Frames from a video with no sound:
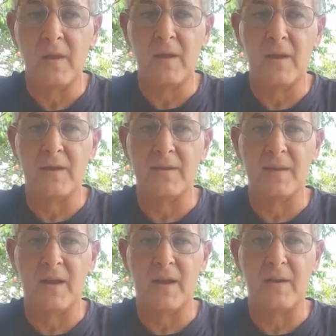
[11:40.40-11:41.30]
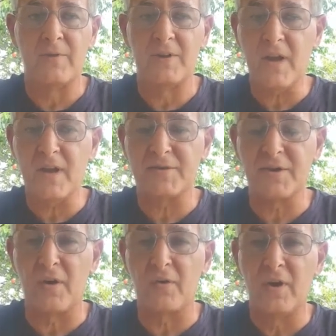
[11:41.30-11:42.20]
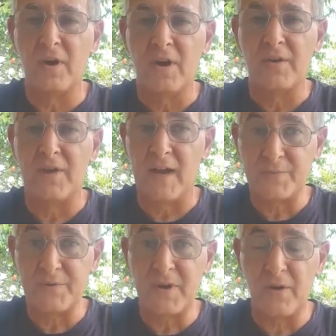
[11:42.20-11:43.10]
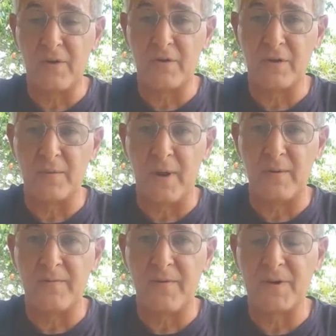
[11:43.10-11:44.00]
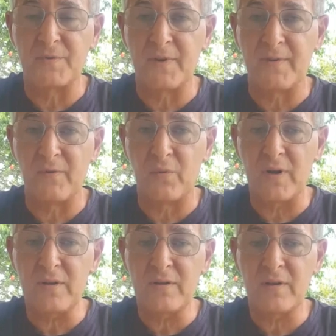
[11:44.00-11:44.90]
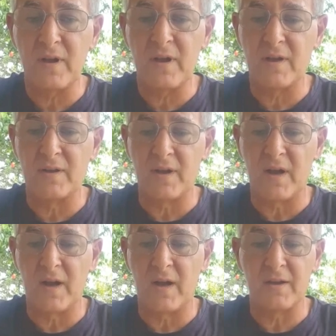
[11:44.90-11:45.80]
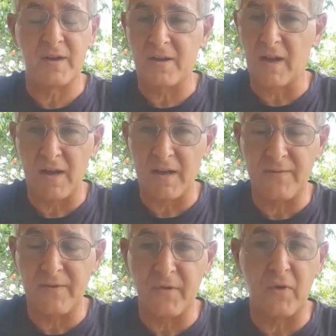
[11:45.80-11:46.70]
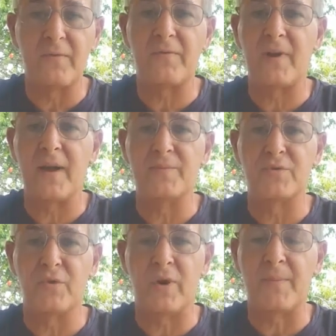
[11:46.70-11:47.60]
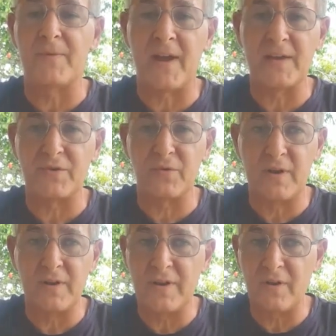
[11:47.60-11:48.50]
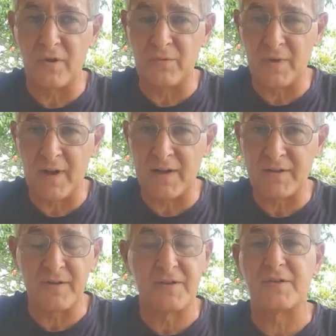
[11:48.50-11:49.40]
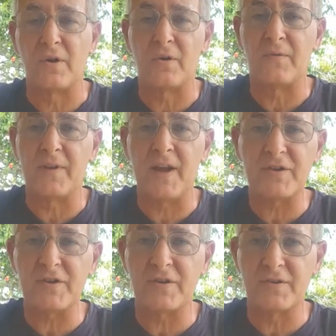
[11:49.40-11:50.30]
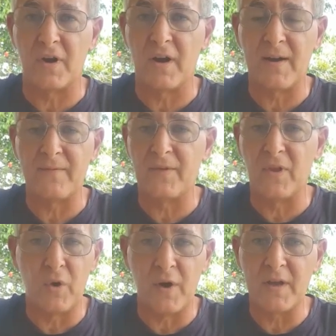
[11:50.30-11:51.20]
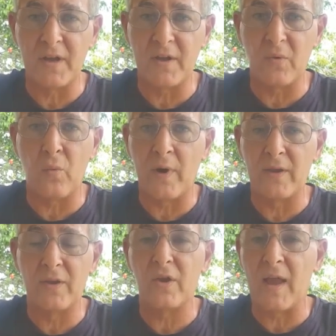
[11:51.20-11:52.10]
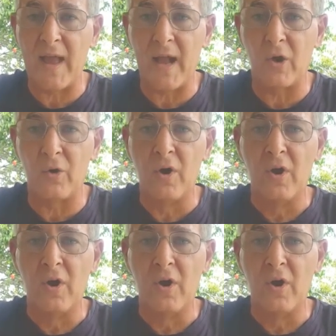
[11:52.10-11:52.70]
And but yeah, so that's what's going on at the moment, folks, with everyone. And I can't give you time frames or updates or anything on regards to the solar flash, because I have no idea when, how,